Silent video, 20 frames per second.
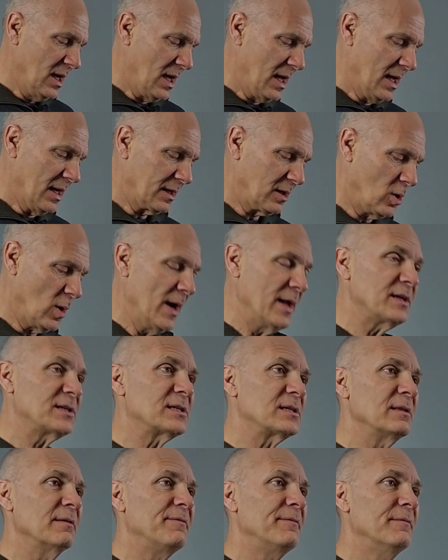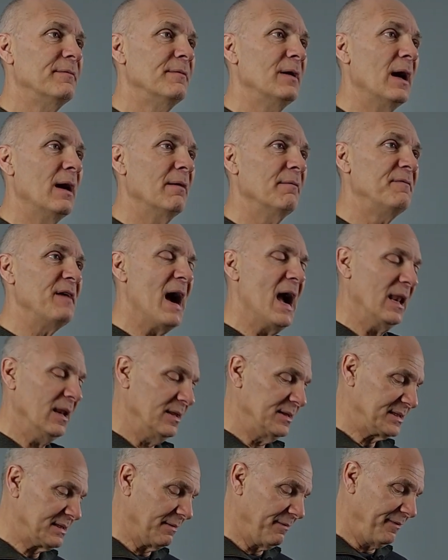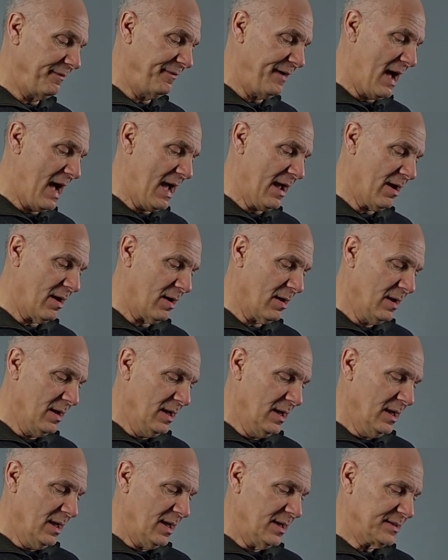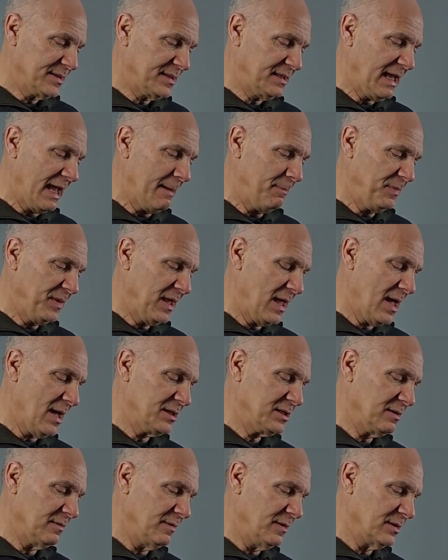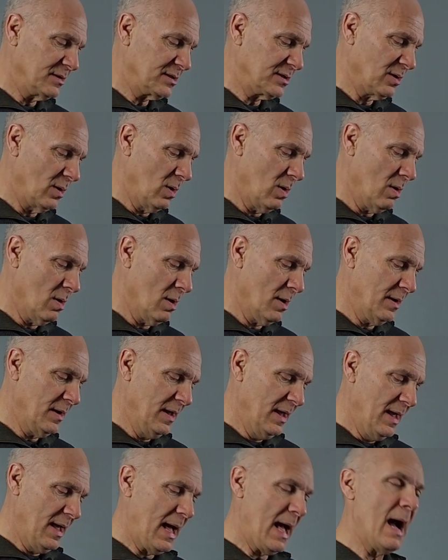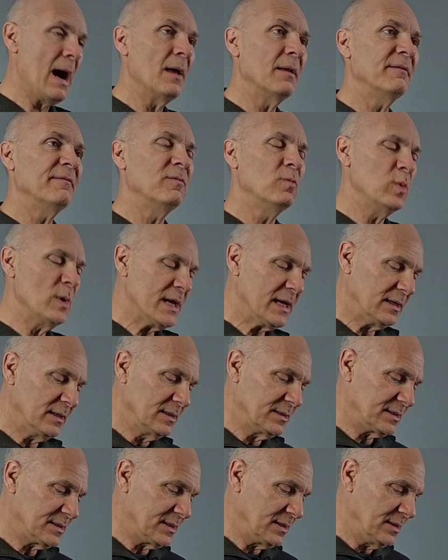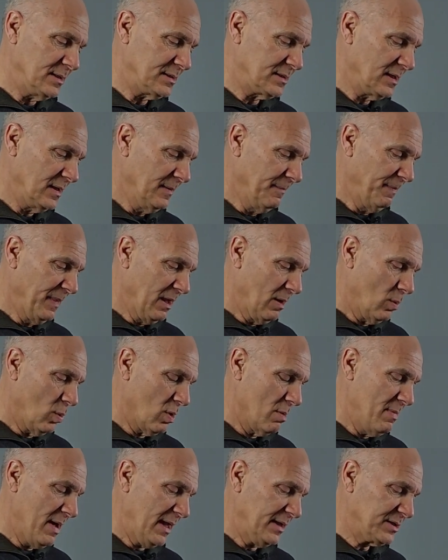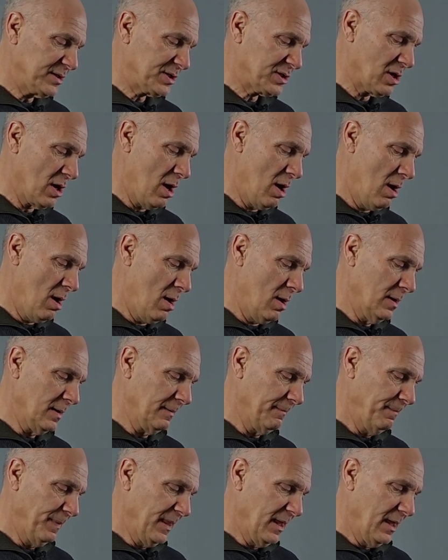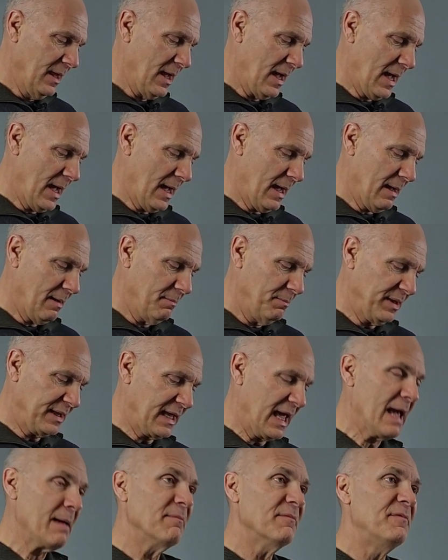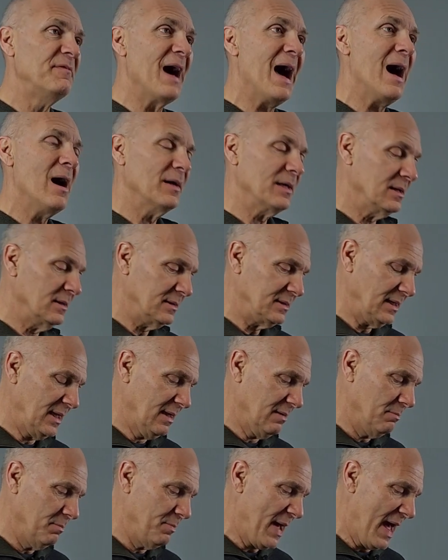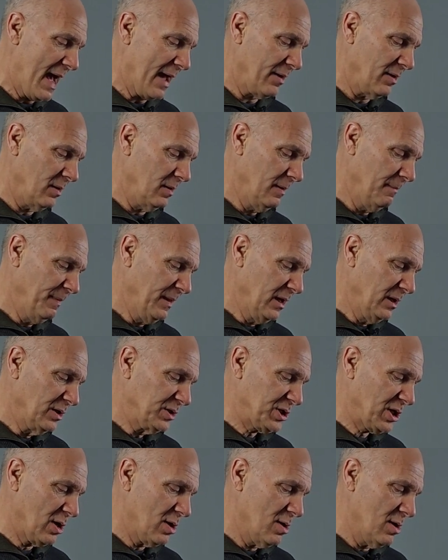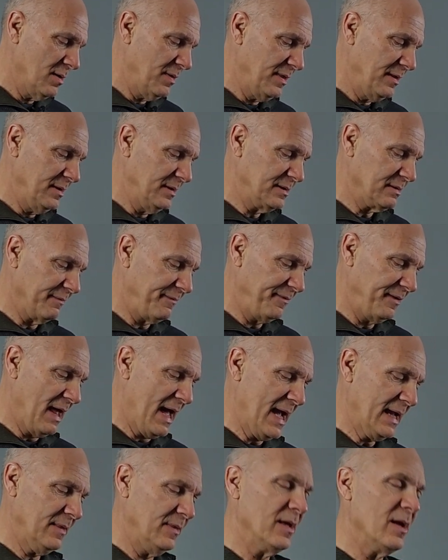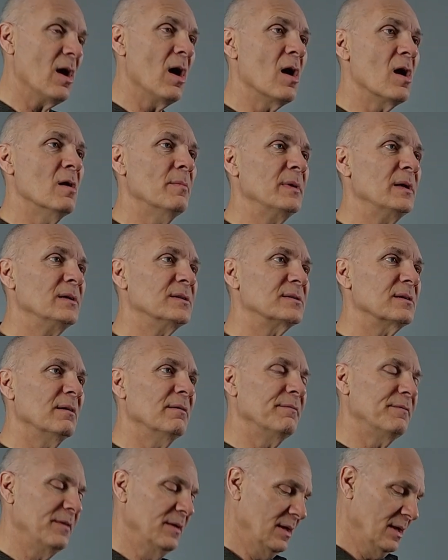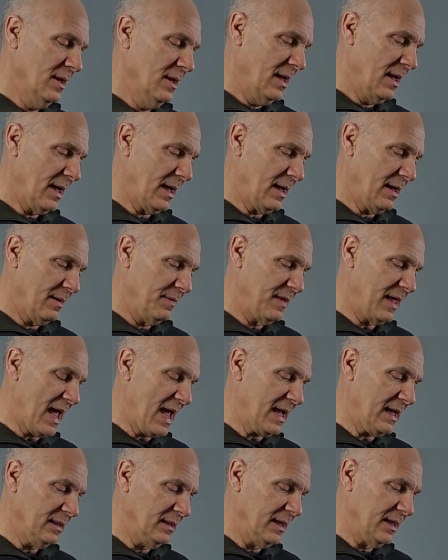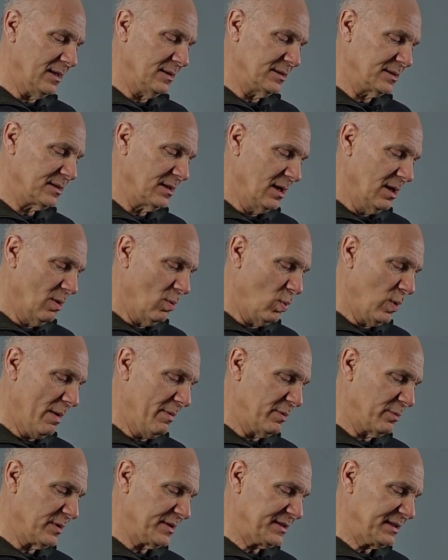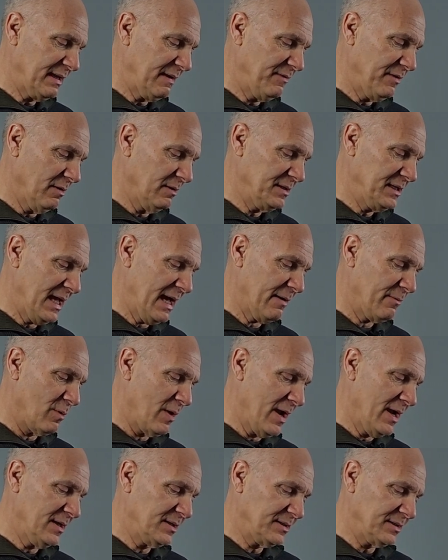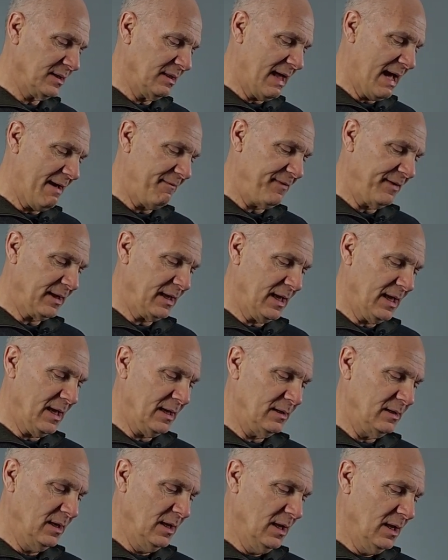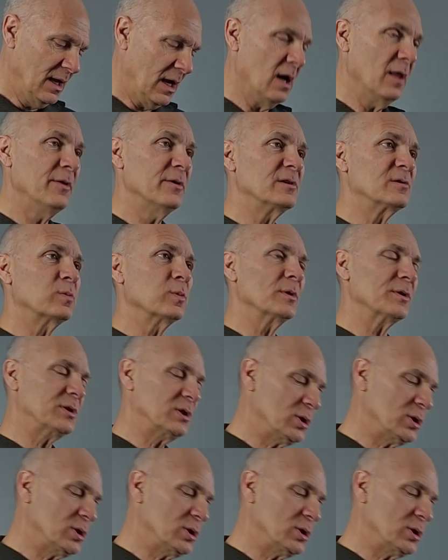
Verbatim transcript: uh, quenched the uh, violence of fire, escaped the edge of the sword, out of weaknesses were made strong, uh, became valiant in battle, turned to flight the armies of uh, the aliens, Women received their dead raised to life again. Others were